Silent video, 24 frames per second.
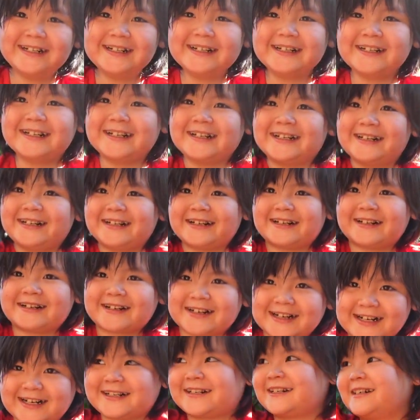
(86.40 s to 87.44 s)

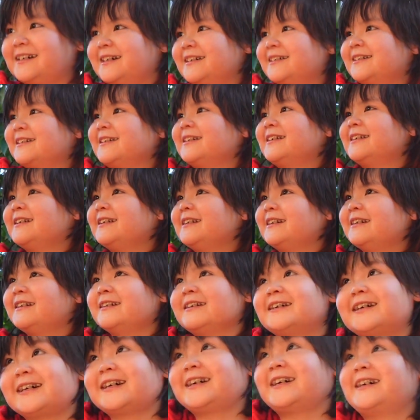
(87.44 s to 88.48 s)
Lucas, you enjoying
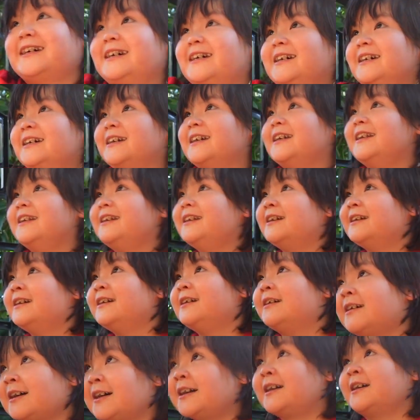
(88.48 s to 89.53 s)
it up here,
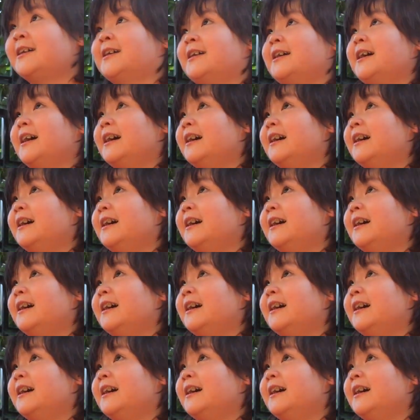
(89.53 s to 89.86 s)
sweetheart?